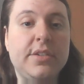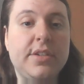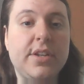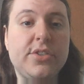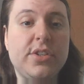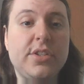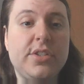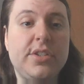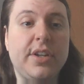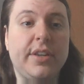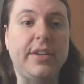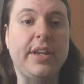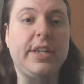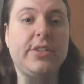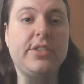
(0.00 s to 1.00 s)
Tessa is
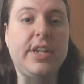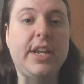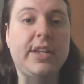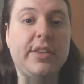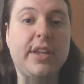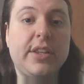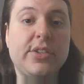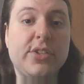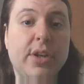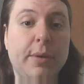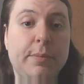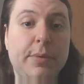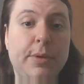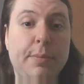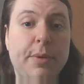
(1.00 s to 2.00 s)
telling Dean that it's
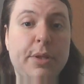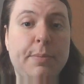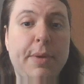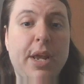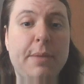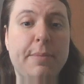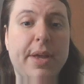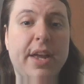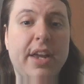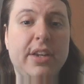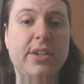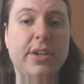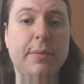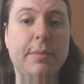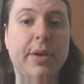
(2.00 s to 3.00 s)
time to put the pain
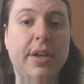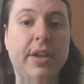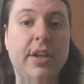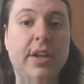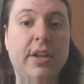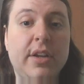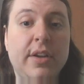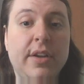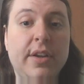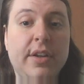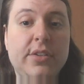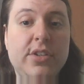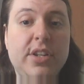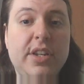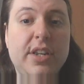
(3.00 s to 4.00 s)
behind him,
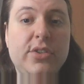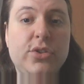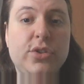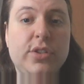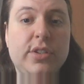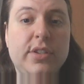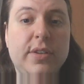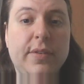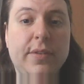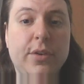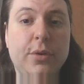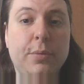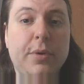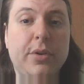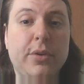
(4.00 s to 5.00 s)
Dean asks
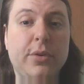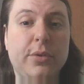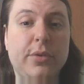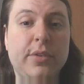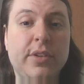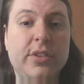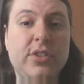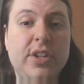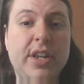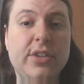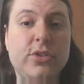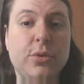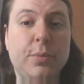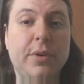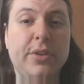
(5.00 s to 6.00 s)
her where he'll Dean
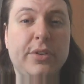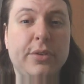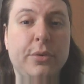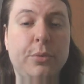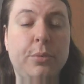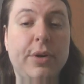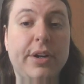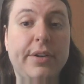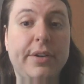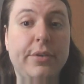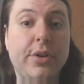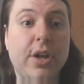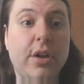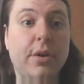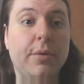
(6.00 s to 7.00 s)
asks her where he'll
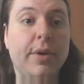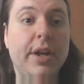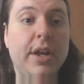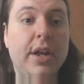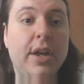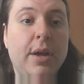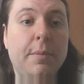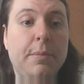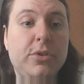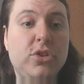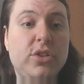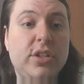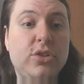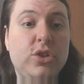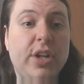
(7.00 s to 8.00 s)
go, but
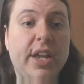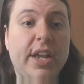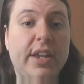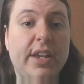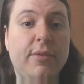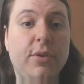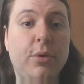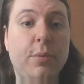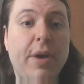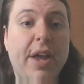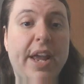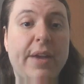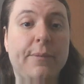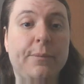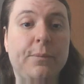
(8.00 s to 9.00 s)
she says she can't give it
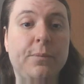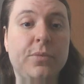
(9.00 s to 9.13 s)
away.